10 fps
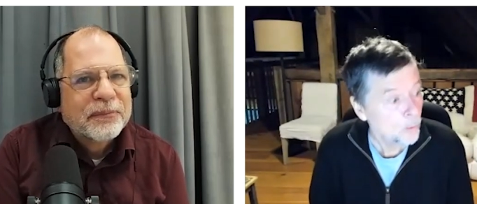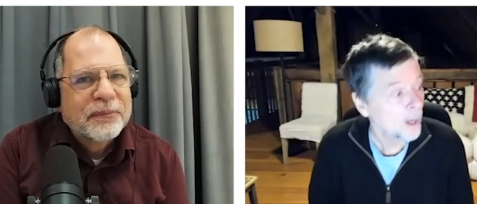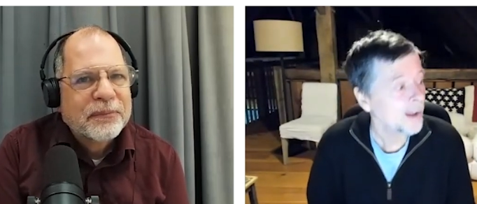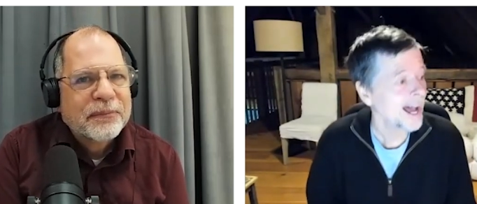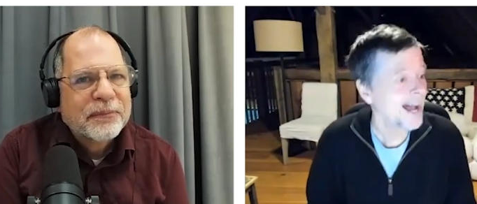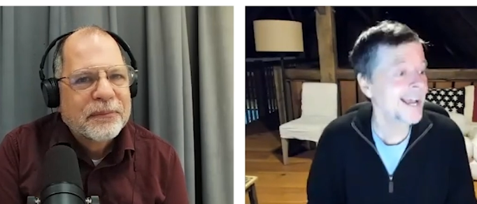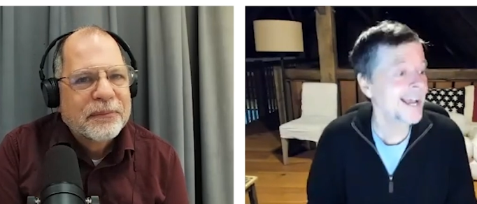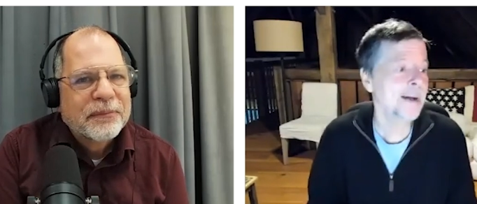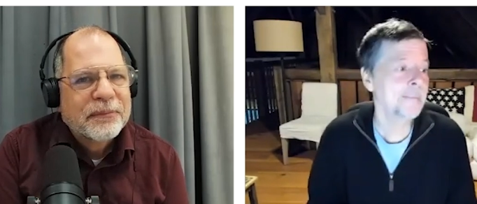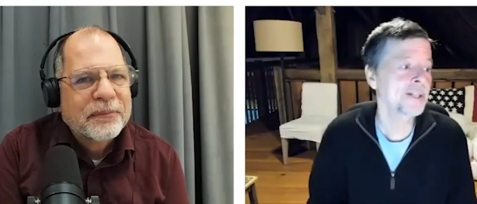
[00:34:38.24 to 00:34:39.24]
Speaker 1: Well, I
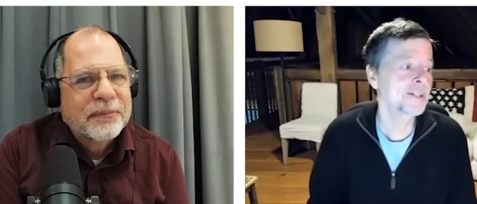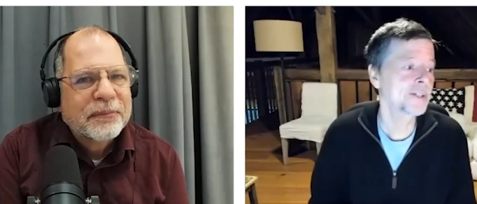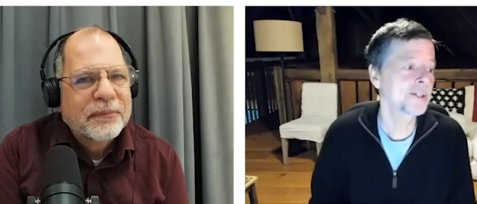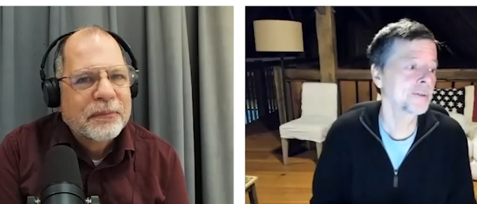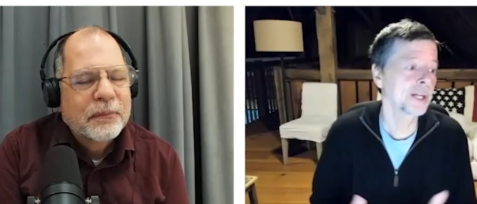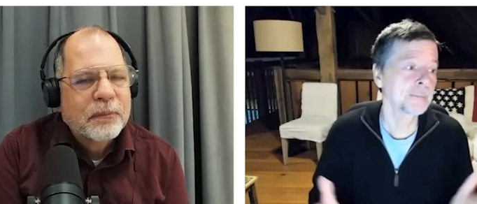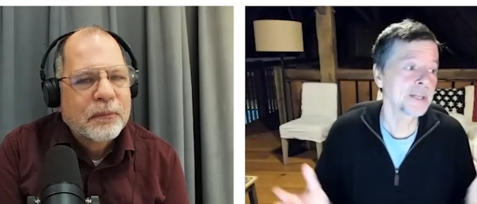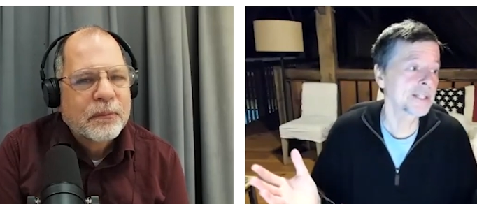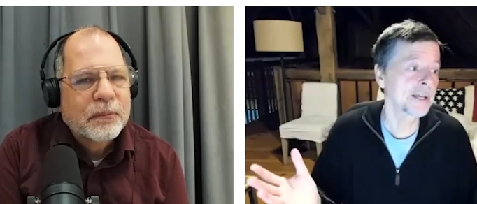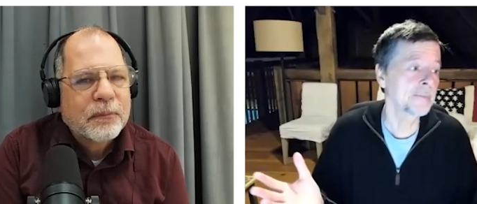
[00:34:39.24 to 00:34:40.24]
happen to, it'll
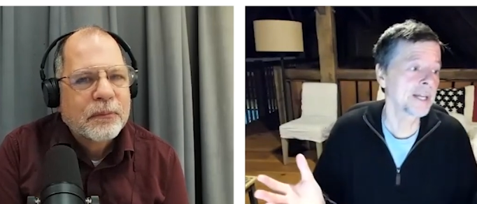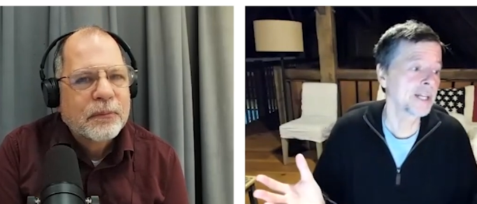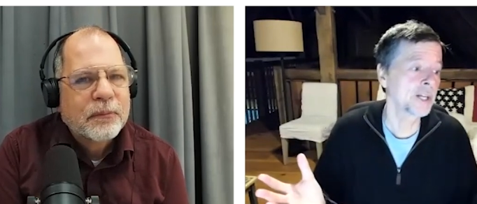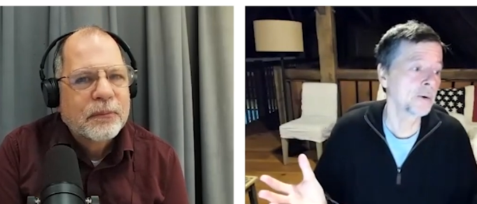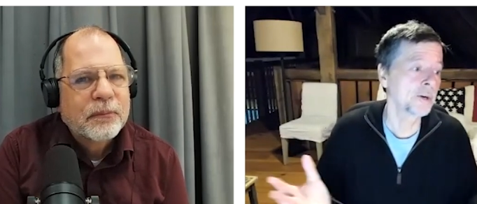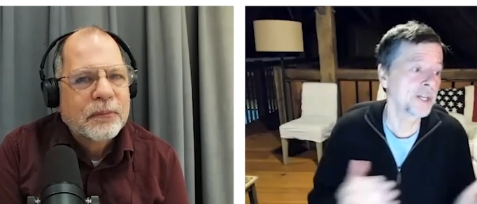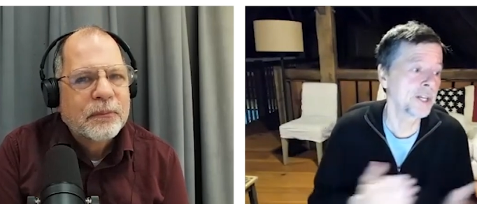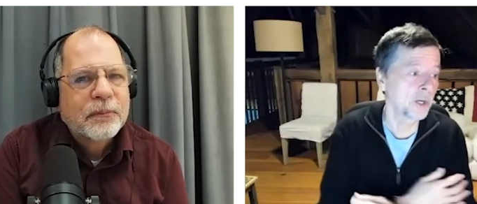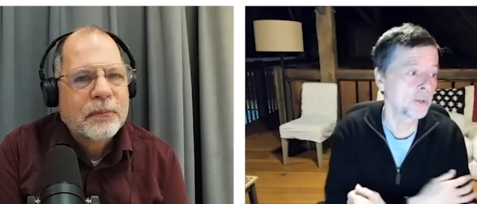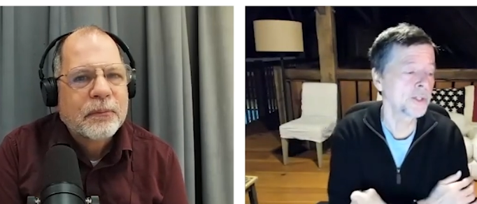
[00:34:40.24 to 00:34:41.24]
be somebody no one
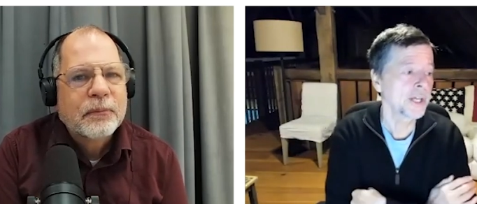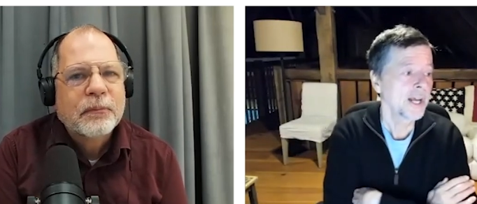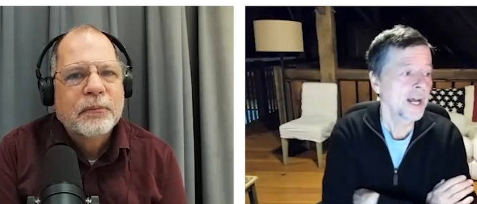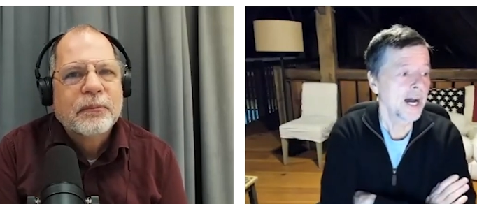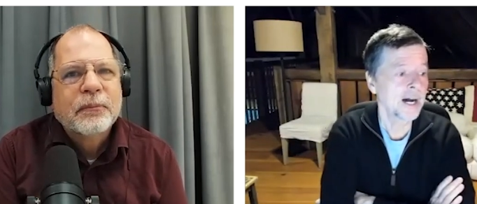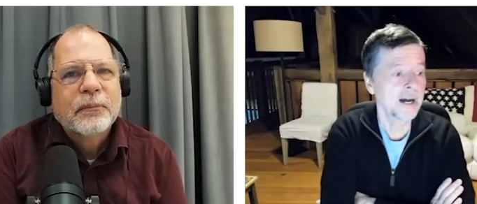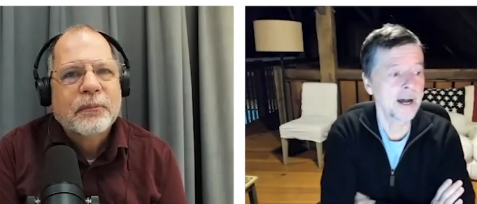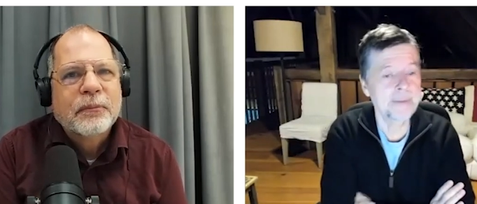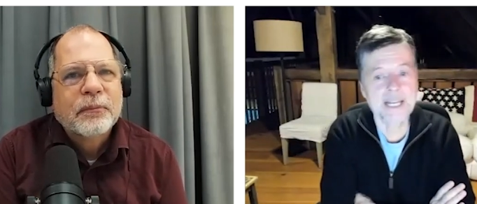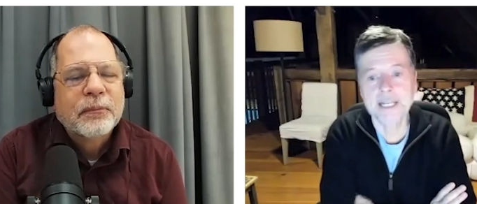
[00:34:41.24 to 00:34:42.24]
knows,
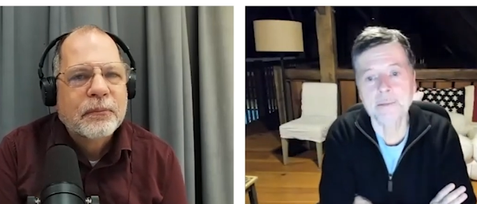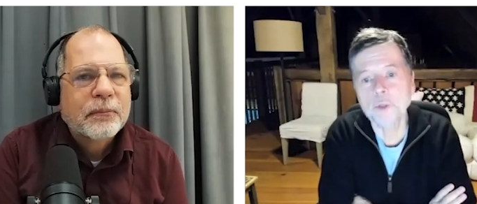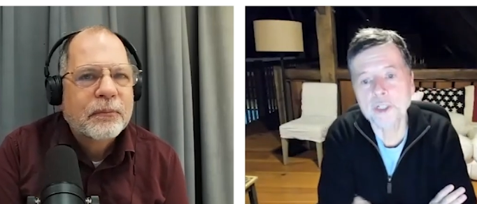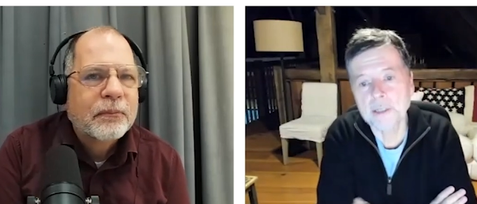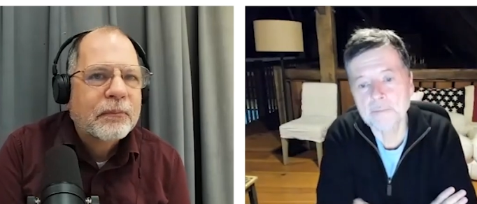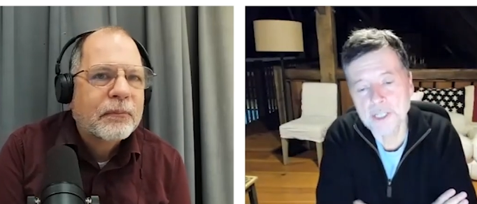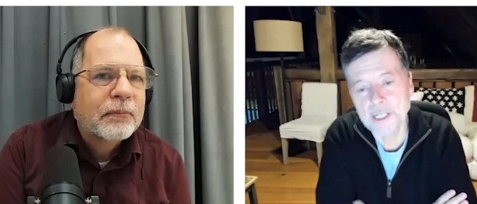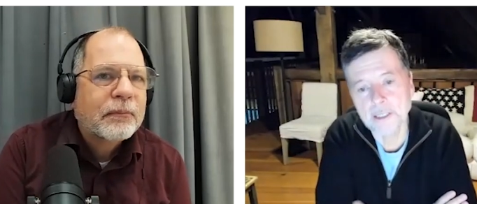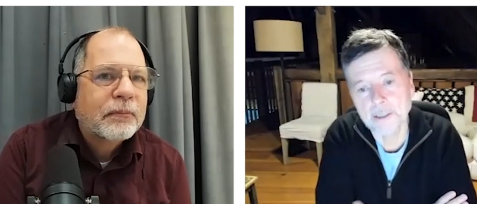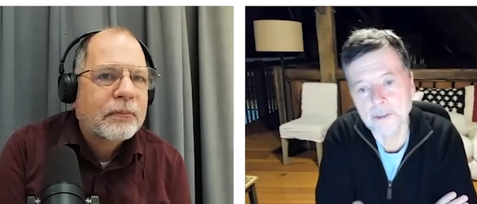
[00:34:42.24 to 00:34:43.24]
a man named William
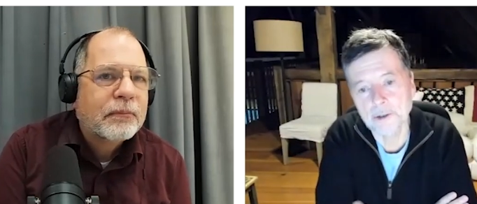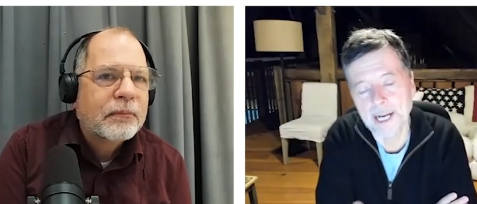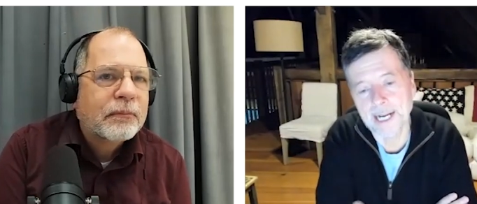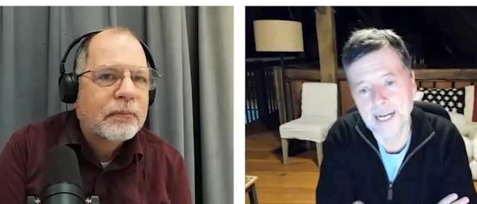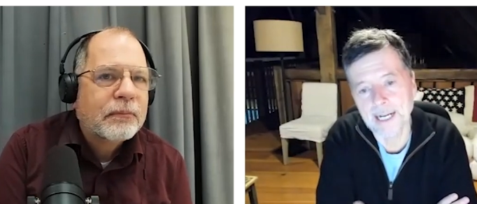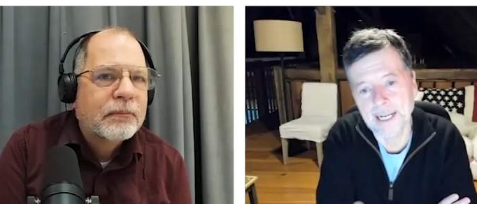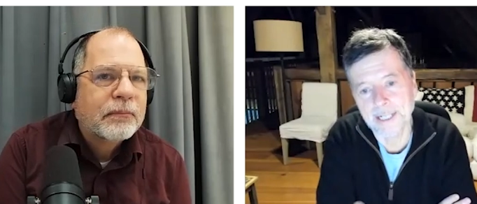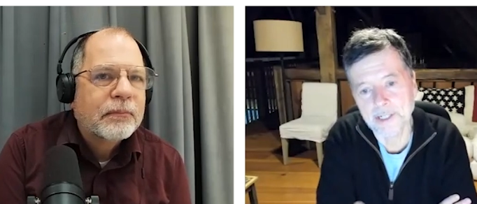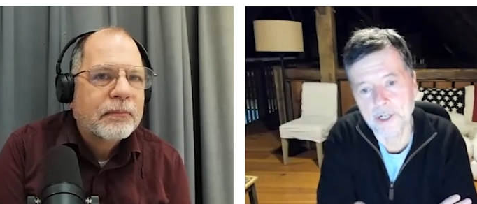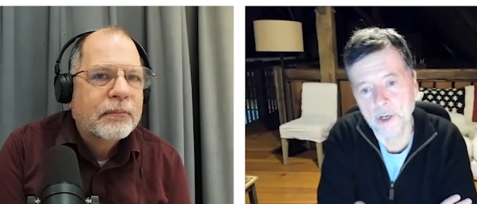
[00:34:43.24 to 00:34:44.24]
Siegel, who I
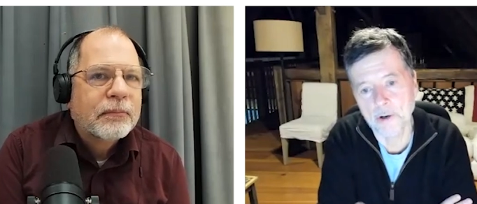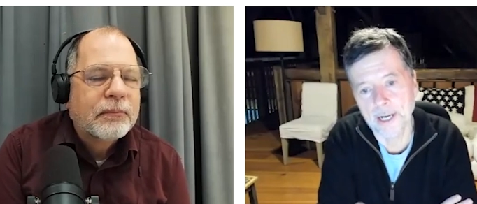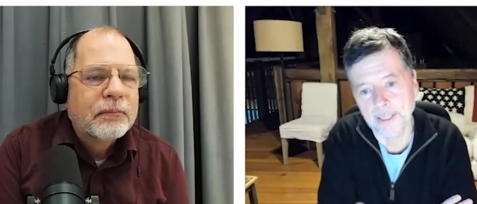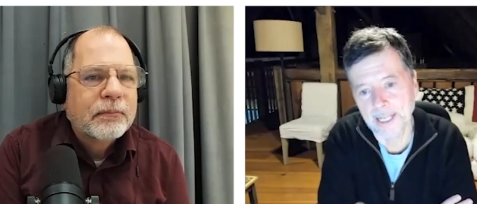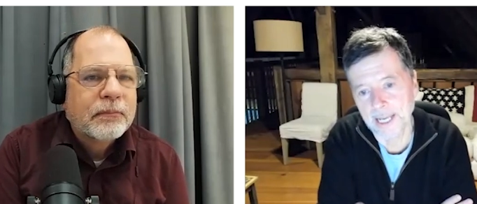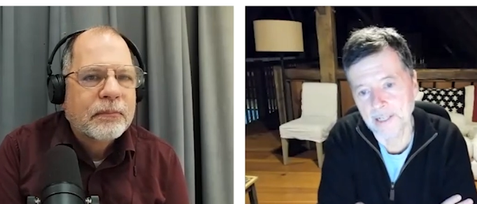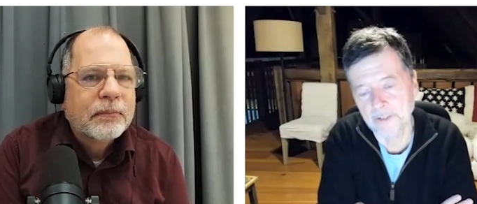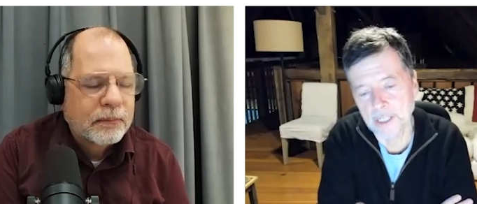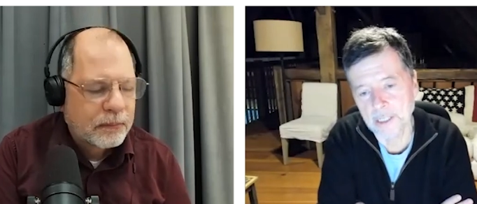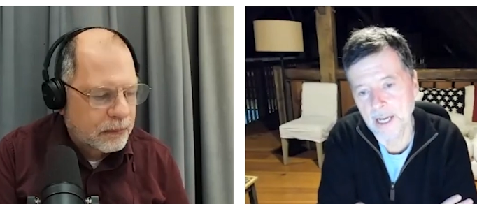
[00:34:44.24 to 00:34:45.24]
got to know at the end of
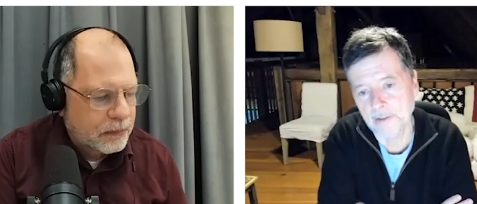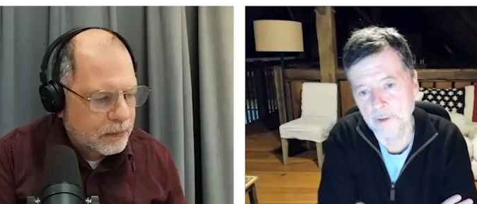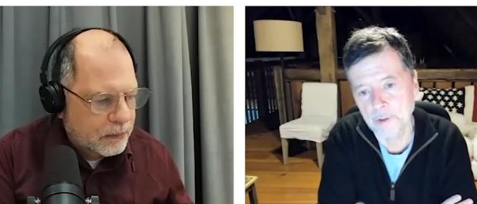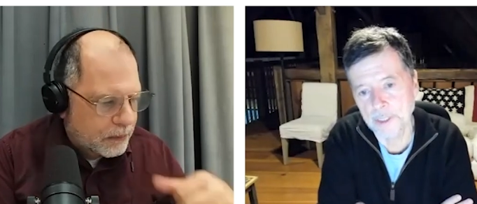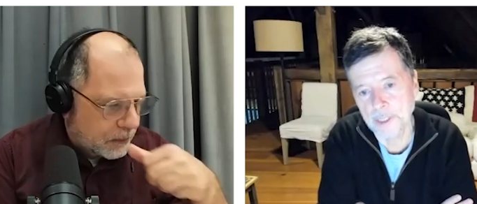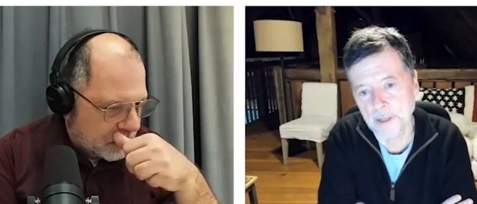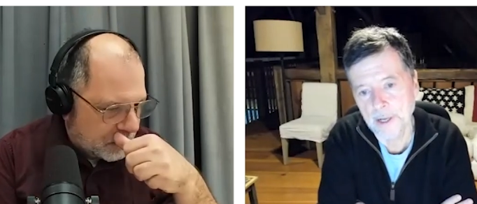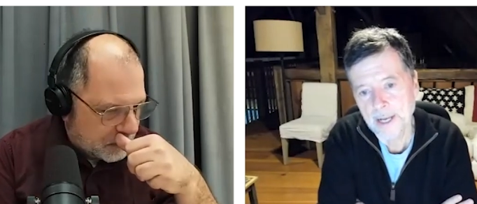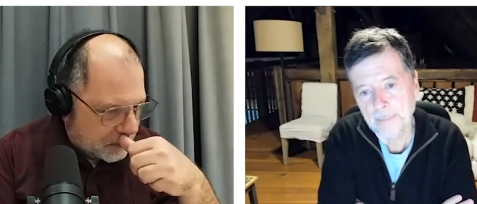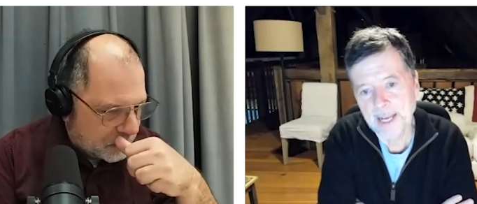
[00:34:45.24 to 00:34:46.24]
his life, who was a
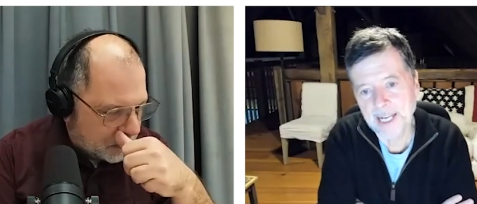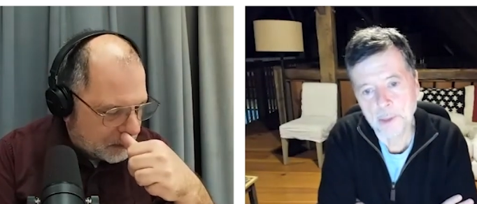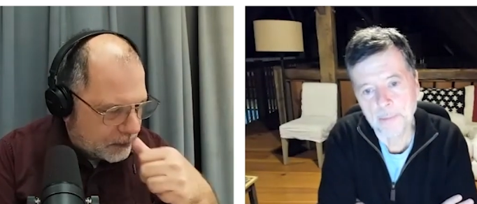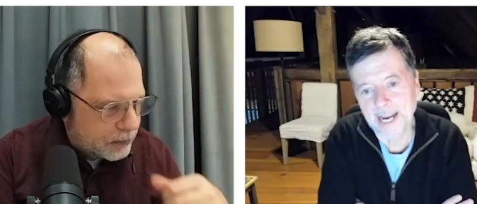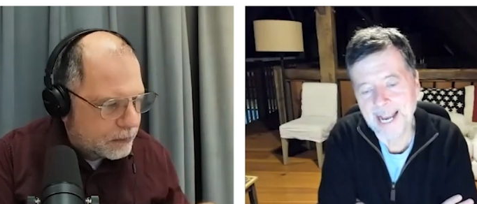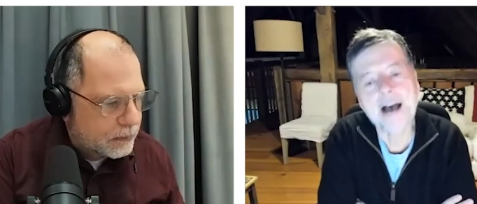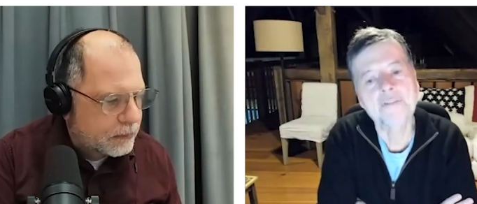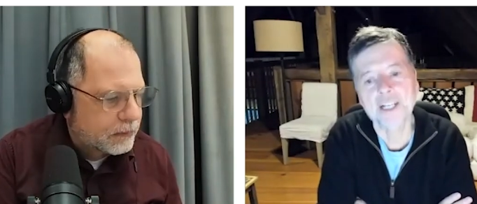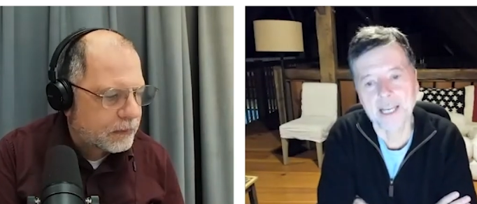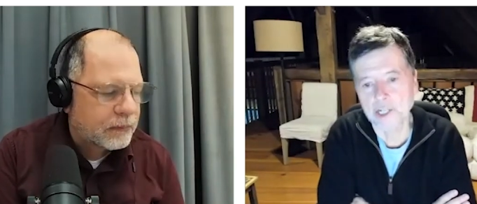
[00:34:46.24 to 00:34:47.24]
painter by
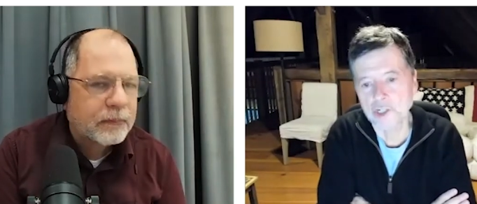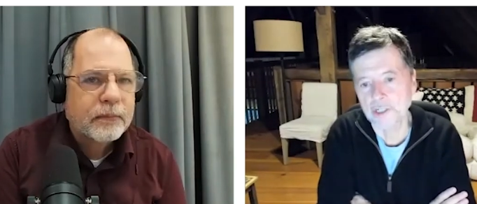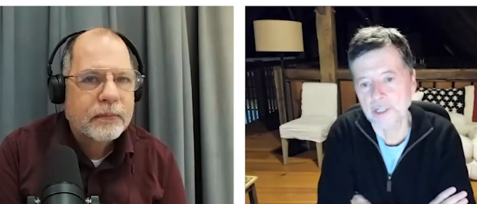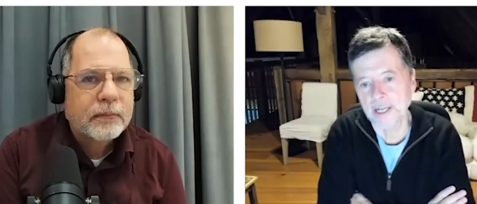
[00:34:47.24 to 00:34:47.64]
avocation.